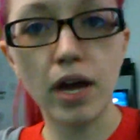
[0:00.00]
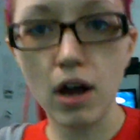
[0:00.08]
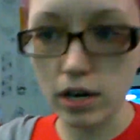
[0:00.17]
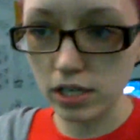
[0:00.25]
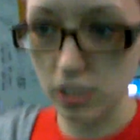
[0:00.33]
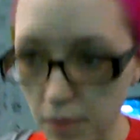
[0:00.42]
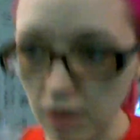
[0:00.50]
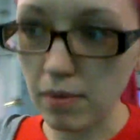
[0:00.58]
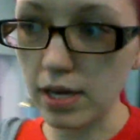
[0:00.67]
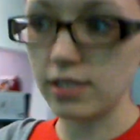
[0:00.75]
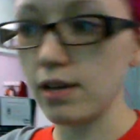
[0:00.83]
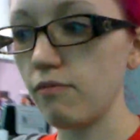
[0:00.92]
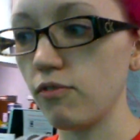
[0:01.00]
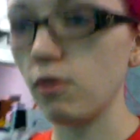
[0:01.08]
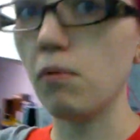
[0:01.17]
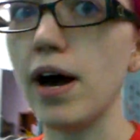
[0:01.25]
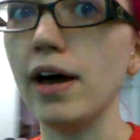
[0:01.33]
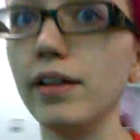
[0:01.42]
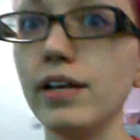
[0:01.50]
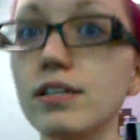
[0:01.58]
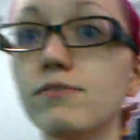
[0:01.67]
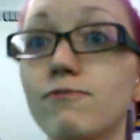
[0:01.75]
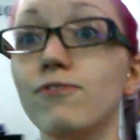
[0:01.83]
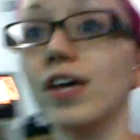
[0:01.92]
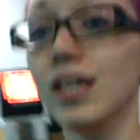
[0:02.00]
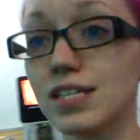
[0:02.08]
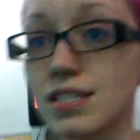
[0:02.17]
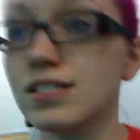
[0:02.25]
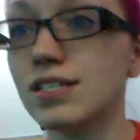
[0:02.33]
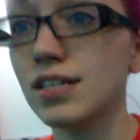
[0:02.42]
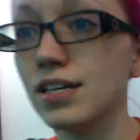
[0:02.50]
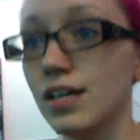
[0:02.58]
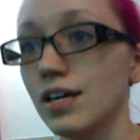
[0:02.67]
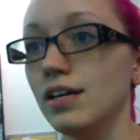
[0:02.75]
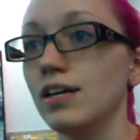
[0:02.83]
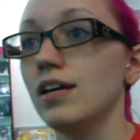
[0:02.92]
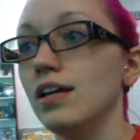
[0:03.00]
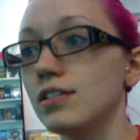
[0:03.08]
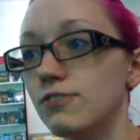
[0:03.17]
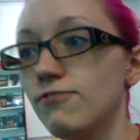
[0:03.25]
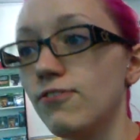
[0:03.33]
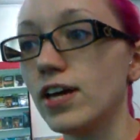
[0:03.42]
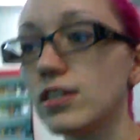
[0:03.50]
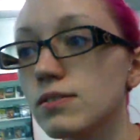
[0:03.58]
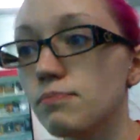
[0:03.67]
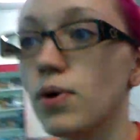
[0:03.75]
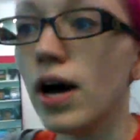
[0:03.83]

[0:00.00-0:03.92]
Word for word: my car has been messed up for a while. It is fixed it is fixed,